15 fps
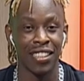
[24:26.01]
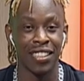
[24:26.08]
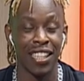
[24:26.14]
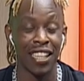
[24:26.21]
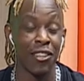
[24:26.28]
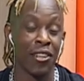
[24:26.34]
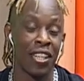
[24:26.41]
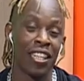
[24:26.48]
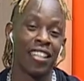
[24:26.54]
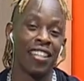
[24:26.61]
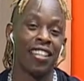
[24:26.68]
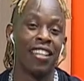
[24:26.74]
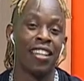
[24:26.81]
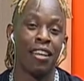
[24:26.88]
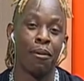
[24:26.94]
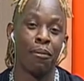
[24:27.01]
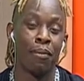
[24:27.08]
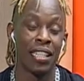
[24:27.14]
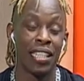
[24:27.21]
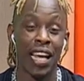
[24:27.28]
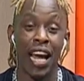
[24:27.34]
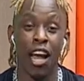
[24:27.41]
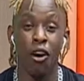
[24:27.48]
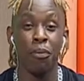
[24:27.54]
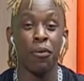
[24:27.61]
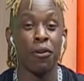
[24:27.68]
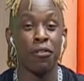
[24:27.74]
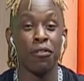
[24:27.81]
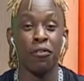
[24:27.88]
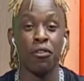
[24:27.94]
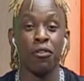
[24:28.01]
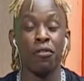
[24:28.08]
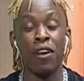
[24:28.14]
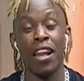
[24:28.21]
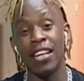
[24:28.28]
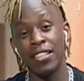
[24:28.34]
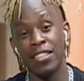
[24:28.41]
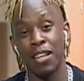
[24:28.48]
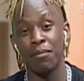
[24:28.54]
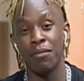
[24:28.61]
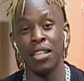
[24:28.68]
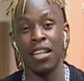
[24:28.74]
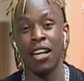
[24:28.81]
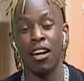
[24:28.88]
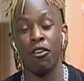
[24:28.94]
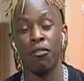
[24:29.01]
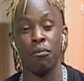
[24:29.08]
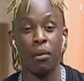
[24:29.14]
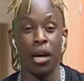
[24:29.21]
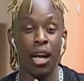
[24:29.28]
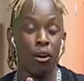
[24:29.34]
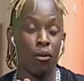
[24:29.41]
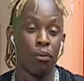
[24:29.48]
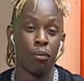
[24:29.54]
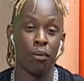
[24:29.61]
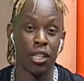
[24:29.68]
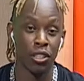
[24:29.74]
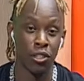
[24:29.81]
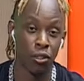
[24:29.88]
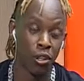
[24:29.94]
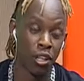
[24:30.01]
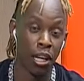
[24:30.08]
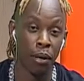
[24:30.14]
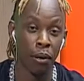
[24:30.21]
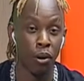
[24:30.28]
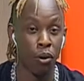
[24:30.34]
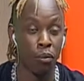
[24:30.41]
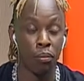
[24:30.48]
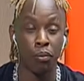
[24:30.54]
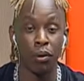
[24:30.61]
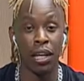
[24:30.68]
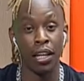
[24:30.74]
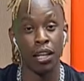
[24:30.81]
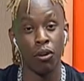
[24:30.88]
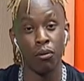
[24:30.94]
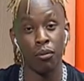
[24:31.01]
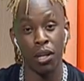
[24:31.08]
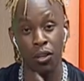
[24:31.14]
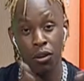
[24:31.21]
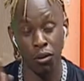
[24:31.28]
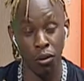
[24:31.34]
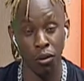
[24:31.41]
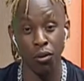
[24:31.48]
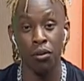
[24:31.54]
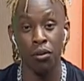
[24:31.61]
Anyway, Maze, I hope you've learned something. I hope you may enjoy. I hope you may grow.